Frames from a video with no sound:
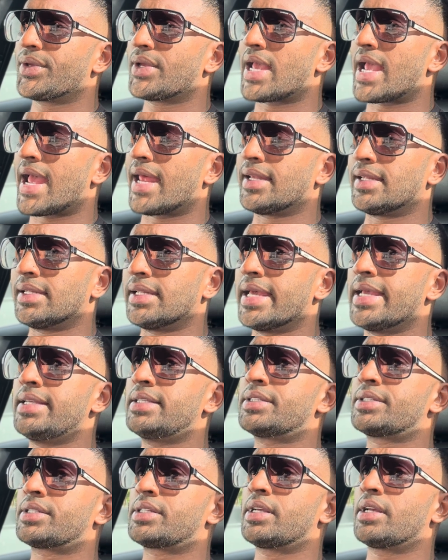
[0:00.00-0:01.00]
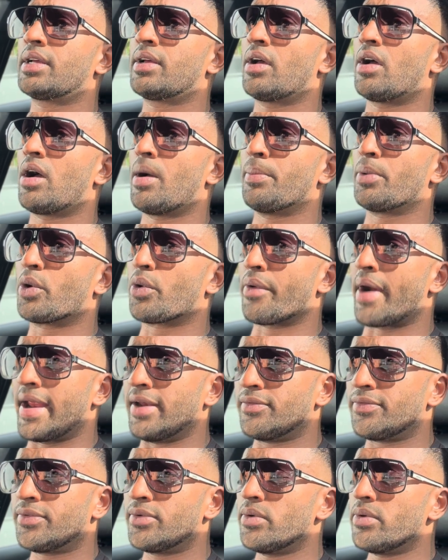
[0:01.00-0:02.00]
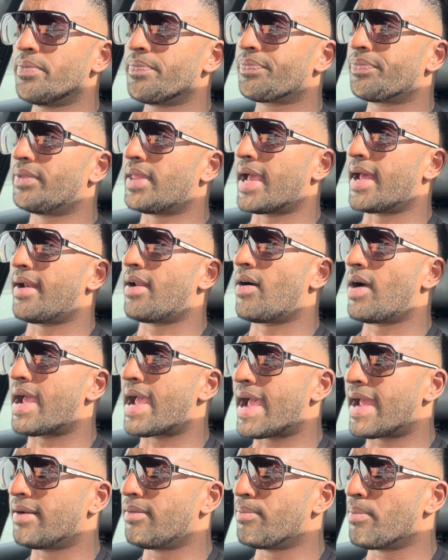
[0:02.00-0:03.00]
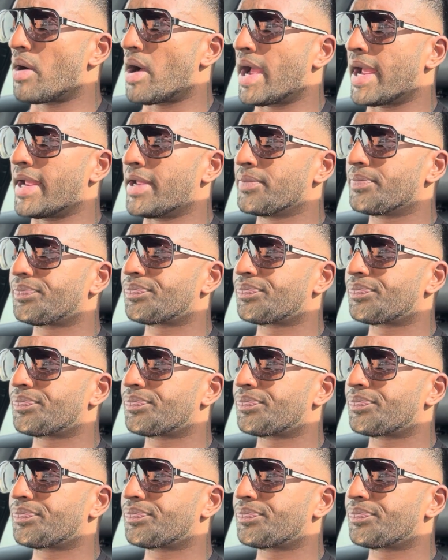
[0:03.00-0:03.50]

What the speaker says: At least I'm grateful that I had my